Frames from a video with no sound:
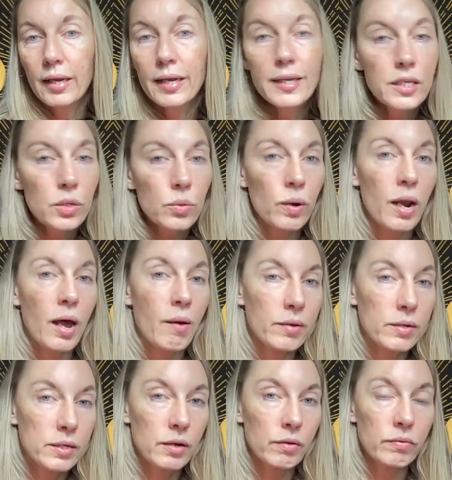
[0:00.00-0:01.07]
is to allow
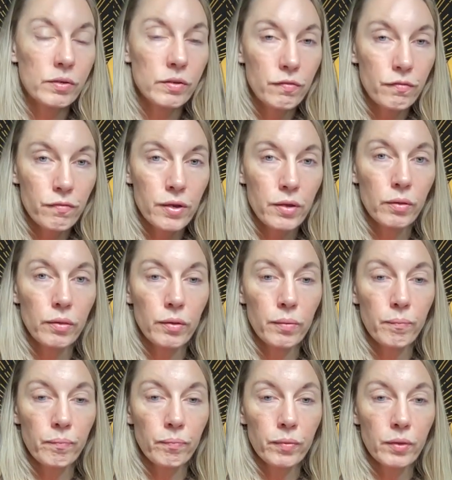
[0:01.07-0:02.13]
ourselves to feel
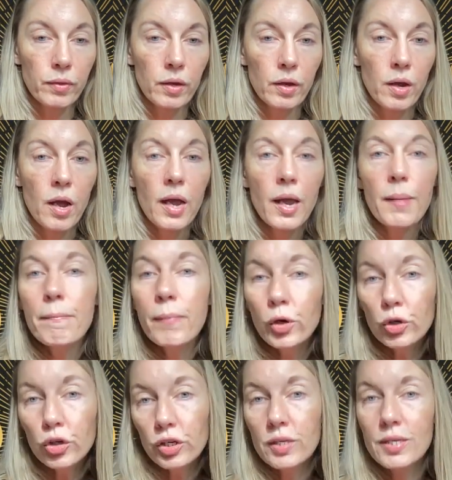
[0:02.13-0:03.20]
them.
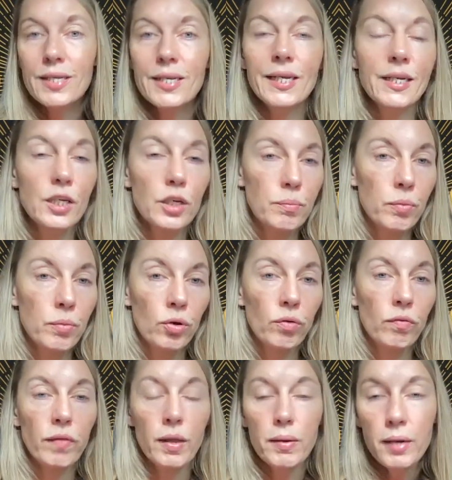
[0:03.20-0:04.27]
Emotions need to
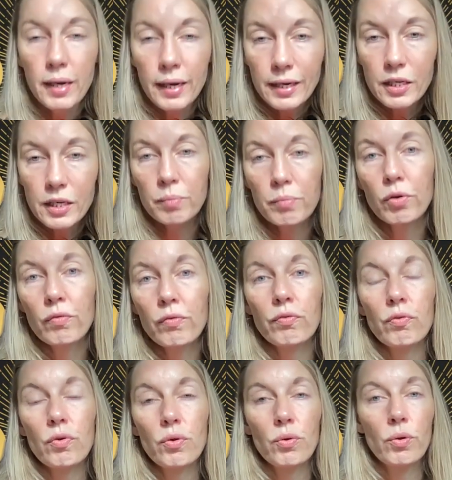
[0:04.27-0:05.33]
move. They need to move
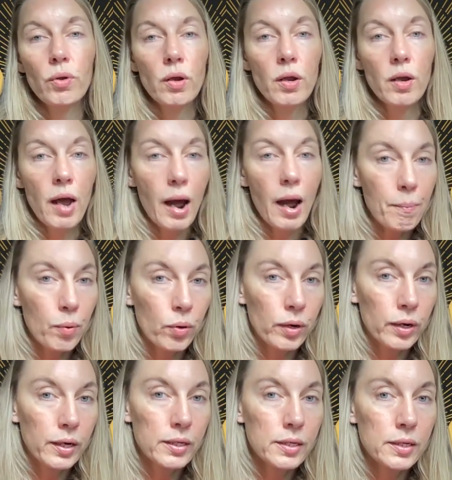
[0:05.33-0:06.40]
through our
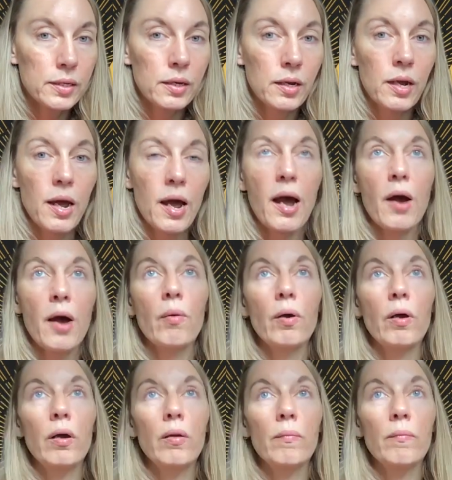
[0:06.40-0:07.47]
bodies,
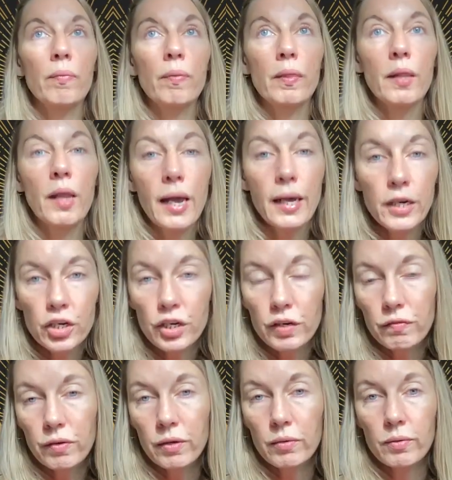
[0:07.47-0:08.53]
our energy
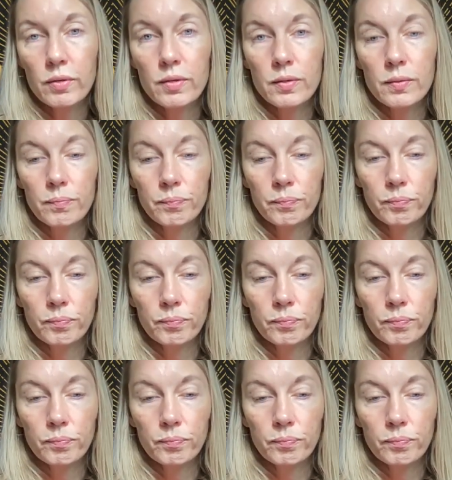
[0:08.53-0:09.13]
fields,